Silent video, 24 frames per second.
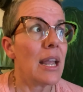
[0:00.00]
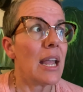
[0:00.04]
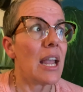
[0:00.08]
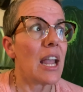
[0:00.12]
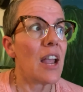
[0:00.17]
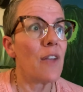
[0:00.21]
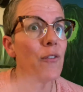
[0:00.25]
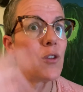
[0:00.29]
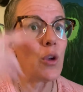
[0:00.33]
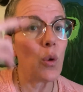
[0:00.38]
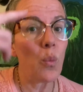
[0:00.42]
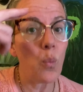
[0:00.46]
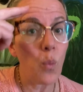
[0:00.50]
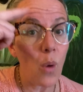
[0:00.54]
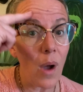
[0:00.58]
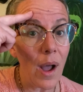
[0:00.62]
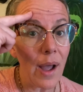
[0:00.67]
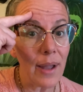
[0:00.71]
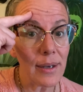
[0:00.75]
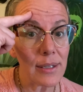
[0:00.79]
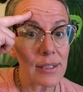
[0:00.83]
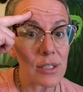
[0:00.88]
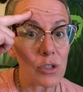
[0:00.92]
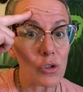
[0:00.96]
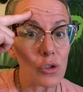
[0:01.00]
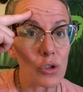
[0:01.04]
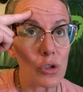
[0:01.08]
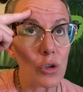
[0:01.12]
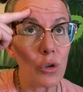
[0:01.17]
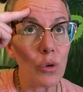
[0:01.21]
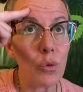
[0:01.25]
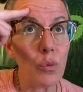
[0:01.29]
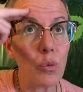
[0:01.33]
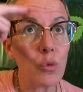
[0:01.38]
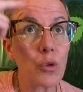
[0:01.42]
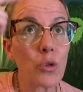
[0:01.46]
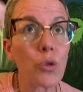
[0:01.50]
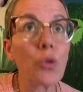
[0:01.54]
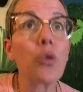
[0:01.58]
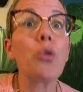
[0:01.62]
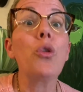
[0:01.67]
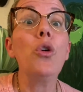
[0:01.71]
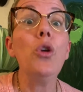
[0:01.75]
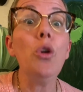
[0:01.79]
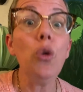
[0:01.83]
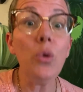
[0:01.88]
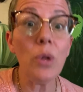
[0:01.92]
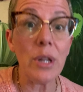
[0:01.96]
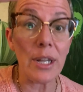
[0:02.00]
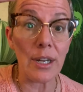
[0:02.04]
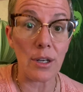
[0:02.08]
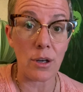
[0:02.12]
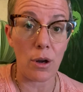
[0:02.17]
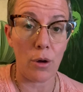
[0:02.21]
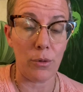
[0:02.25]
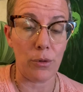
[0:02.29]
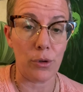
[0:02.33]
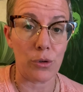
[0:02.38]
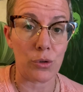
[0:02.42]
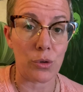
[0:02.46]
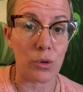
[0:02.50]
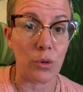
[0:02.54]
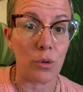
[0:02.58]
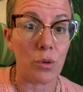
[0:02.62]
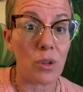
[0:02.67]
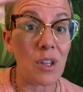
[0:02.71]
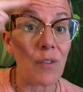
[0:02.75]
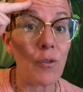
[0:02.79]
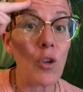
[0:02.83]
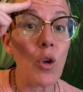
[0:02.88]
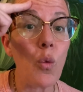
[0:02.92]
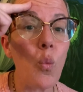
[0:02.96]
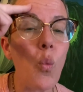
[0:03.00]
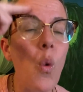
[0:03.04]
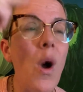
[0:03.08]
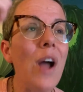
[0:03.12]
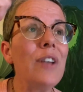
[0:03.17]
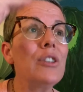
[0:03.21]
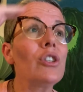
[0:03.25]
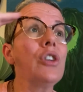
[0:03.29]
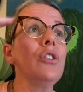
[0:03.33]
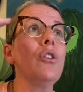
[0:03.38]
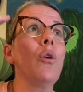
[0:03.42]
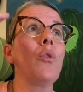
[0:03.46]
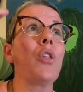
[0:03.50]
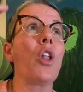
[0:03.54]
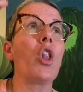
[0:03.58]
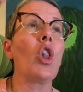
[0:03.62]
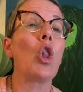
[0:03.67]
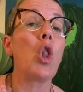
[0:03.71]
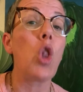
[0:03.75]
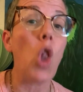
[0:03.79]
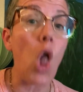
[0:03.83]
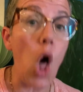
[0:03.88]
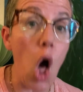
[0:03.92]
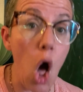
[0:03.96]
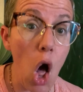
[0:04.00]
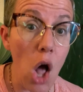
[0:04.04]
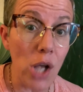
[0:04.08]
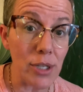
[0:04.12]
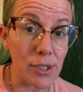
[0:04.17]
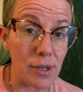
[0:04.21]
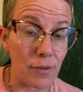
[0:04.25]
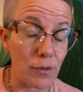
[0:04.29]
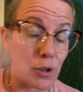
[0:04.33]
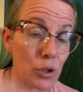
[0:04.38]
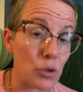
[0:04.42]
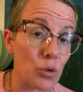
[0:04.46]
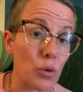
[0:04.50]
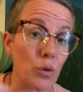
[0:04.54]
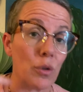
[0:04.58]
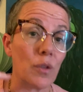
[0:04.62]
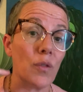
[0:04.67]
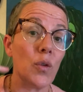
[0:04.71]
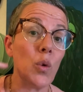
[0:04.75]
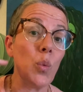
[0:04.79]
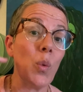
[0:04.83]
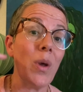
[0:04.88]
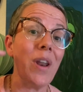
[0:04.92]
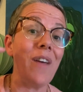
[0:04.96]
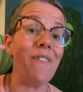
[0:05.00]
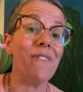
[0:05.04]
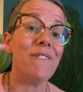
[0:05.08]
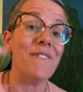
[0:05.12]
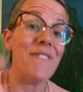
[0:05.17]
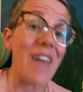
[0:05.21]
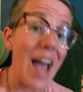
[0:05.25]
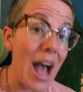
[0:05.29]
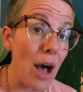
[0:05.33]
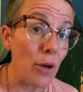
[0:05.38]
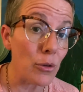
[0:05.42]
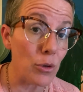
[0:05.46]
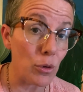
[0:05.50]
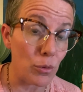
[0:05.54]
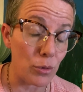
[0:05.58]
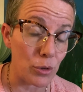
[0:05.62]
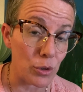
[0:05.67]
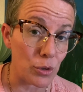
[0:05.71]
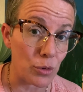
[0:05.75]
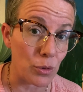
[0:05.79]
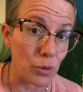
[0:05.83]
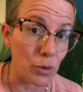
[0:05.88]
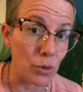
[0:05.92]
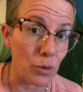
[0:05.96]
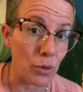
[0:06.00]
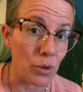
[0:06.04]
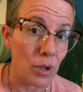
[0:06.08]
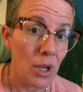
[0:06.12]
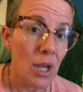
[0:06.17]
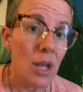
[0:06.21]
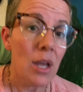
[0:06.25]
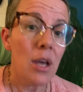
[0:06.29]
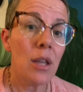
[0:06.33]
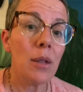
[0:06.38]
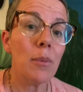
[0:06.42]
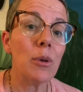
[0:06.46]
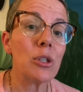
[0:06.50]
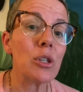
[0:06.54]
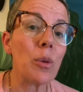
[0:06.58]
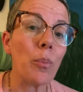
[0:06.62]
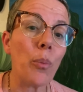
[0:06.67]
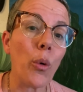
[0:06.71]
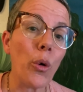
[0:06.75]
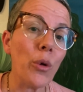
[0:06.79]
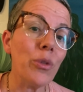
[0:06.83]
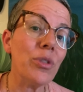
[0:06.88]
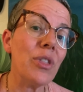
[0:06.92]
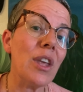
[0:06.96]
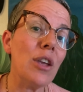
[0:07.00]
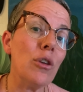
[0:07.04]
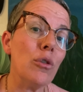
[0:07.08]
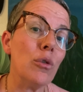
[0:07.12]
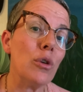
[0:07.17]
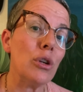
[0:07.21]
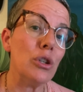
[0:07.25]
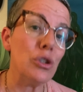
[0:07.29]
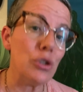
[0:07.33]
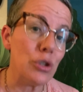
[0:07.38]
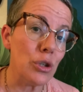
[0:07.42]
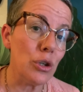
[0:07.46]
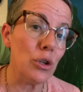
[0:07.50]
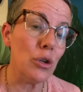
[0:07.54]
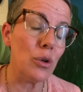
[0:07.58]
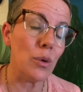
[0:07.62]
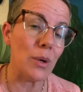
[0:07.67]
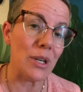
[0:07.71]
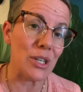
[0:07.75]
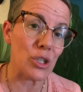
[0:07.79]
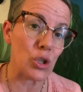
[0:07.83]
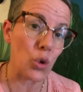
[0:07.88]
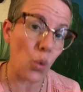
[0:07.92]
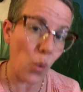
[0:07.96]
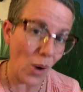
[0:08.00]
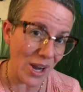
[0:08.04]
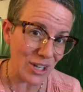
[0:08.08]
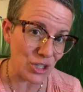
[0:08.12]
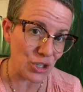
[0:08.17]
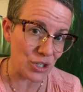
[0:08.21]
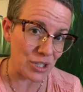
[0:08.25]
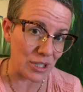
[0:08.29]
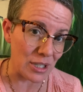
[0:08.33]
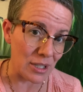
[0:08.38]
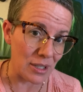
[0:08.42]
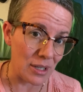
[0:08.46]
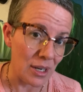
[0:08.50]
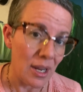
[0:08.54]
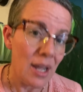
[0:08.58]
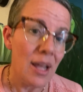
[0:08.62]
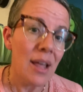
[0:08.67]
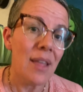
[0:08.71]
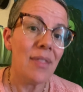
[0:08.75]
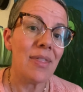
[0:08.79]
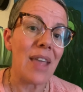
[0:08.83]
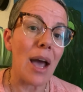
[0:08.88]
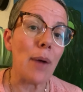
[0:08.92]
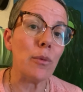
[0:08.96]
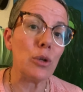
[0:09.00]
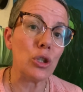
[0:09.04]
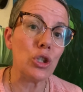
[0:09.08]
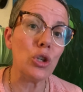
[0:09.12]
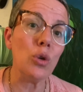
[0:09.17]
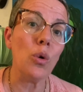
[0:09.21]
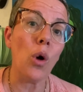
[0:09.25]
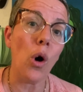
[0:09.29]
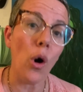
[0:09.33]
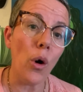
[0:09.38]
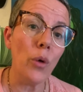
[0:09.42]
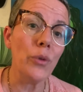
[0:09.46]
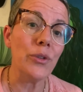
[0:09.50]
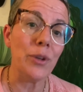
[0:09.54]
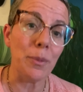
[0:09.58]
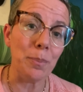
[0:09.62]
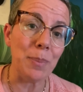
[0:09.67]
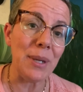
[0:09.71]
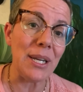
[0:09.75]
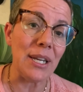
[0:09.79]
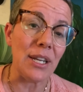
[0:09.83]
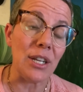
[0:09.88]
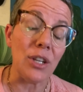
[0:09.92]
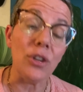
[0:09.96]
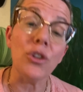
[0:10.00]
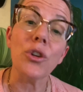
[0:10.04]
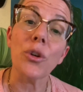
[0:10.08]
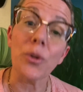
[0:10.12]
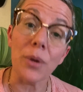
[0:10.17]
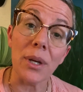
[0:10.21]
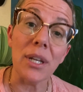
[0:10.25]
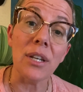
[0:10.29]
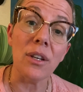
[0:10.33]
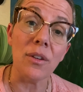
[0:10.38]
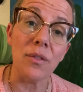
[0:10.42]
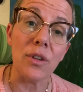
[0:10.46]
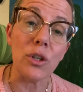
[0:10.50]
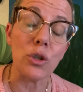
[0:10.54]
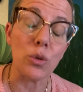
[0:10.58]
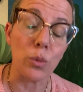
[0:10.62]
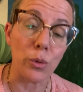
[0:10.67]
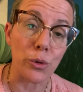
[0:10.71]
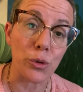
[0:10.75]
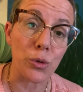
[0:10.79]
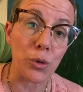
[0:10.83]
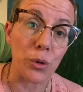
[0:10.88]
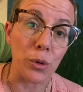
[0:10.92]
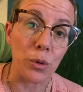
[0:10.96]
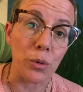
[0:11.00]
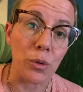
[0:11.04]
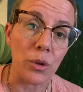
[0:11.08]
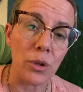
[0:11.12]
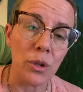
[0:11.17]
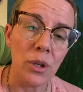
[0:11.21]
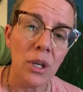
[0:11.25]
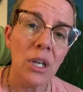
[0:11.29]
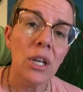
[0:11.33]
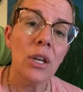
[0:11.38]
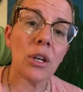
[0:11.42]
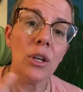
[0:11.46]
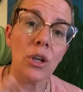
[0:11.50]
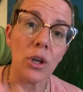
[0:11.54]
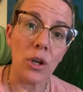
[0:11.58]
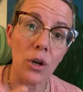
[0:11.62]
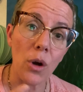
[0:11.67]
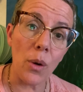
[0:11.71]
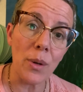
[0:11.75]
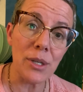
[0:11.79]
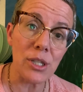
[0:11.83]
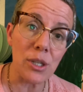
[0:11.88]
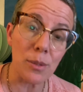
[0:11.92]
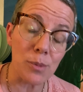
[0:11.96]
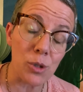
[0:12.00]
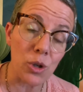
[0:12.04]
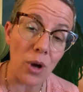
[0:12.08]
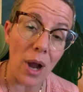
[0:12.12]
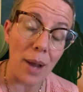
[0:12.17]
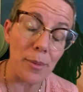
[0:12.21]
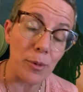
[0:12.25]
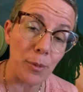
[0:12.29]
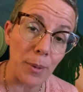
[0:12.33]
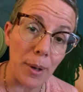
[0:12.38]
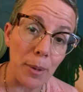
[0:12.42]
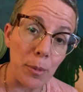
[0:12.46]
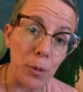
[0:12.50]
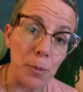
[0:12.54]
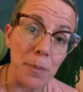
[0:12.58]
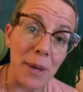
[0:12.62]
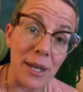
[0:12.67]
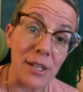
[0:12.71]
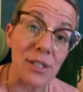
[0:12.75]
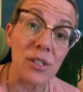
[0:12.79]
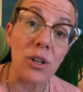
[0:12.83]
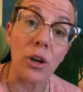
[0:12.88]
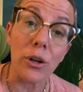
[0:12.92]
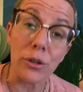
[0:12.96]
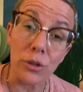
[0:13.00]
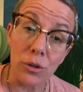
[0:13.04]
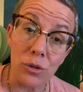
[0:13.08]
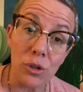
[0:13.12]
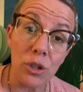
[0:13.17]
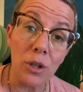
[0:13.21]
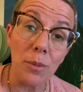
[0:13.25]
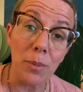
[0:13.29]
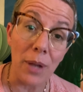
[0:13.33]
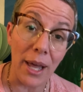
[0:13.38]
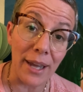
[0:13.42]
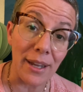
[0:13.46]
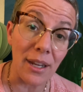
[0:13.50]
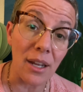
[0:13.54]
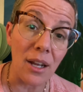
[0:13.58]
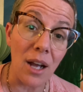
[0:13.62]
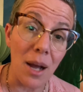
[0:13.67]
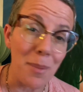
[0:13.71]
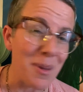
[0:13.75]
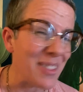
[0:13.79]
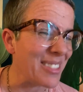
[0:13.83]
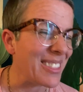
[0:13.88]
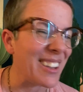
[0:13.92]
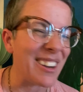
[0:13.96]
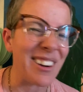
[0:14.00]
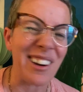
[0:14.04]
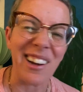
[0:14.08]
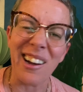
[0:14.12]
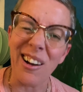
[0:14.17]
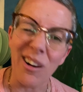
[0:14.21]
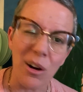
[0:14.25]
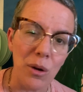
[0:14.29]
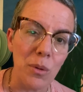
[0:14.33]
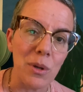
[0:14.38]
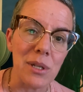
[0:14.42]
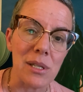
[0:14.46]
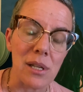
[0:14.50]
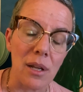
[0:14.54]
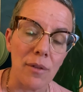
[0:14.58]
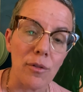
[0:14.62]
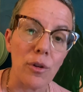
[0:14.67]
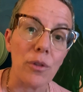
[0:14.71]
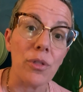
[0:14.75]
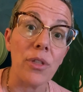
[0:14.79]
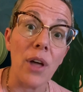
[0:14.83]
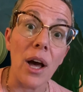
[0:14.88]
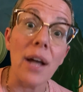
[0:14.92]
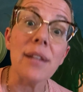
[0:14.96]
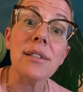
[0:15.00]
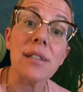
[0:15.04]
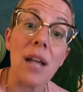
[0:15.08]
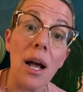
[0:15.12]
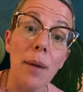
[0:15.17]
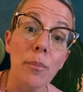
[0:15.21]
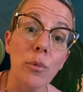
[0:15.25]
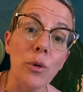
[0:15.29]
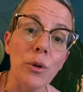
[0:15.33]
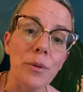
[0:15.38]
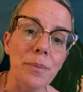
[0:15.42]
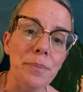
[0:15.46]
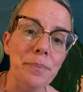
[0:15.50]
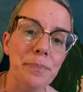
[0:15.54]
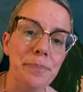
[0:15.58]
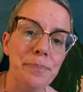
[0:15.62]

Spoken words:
If you want to truly know the truth, if you want to know the laws of the truth, if you want to value the truth, the most important thing you can do is question that which you hold to be your individual truth. You can always subscribe to Rare Bird Medicine on YouTube, like and comment there. I always love your thoughts. Amun.